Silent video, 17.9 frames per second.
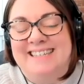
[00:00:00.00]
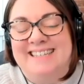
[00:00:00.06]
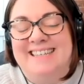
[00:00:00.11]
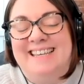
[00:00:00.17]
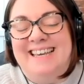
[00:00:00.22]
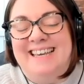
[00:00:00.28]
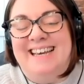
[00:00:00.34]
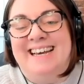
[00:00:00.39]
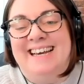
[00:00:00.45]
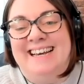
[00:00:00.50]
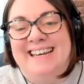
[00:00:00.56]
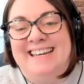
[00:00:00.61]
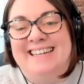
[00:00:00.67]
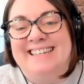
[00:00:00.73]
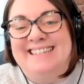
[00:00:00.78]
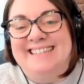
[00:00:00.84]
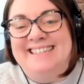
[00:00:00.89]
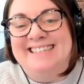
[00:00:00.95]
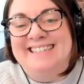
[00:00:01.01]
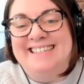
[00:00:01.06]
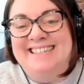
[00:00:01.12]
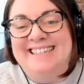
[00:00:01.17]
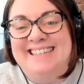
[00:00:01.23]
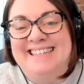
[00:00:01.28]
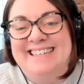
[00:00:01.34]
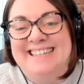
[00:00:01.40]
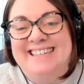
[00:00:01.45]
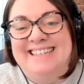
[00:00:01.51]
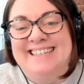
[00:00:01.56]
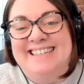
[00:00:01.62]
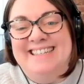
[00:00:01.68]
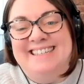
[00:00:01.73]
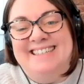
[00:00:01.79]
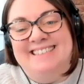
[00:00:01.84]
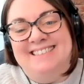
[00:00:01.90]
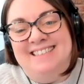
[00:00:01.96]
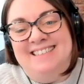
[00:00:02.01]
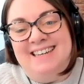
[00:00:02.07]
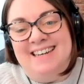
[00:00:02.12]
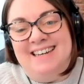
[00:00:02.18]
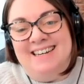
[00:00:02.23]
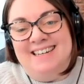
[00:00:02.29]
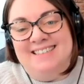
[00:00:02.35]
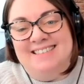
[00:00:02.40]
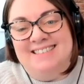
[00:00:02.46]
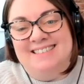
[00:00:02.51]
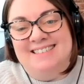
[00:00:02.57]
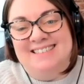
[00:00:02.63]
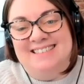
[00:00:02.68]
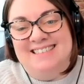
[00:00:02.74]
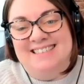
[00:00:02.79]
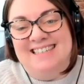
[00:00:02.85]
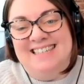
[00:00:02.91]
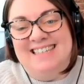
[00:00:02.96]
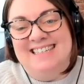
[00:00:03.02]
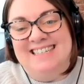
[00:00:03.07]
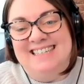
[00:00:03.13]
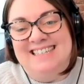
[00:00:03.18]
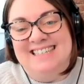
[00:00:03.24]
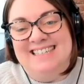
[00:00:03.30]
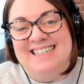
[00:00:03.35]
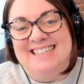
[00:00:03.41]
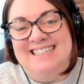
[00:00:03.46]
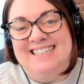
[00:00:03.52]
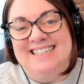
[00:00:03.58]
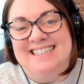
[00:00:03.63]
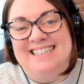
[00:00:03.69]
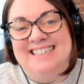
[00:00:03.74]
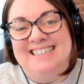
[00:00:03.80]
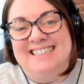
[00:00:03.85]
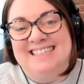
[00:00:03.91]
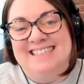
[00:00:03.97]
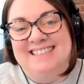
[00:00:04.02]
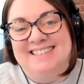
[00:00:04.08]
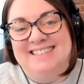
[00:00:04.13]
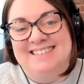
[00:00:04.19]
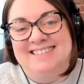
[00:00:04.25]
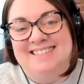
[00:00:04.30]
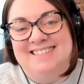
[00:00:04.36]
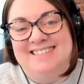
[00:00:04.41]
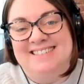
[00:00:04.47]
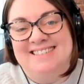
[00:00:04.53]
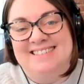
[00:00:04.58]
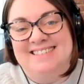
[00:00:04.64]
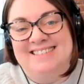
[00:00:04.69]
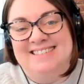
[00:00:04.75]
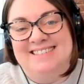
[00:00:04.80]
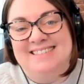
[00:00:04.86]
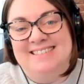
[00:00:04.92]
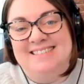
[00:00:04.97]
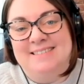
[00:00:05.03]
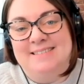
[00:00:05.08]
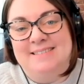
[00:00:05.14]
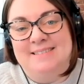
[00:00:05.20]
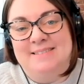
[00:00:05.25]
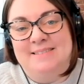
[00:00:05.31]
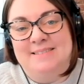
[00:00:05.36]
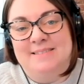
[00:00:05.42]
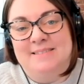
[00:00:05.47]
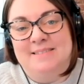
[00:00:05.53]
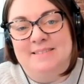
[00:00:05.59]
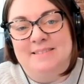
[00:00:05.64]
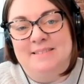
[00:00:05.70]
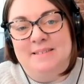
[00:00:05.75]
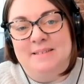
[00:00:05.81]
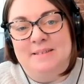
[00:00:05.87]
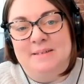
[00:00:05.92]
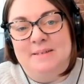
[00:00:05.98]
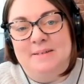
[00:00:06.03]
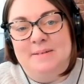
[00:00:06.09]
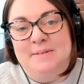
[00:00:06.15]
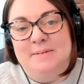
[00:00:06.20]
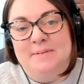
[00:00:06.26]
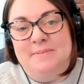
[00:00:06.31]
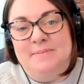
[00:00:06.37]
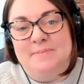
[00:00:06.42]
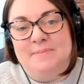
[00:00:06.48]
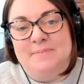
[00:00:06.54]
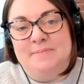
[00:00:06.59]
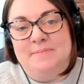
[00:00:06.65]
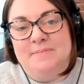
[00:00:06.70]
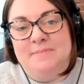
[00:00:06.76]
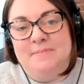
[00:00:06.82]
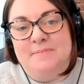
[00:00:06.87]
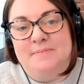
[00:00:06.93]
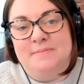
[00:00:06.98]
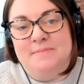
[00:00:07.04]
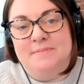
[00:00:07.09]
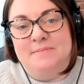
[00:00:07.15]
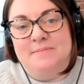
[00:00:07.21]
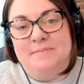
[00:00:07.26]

The person shown says nothing.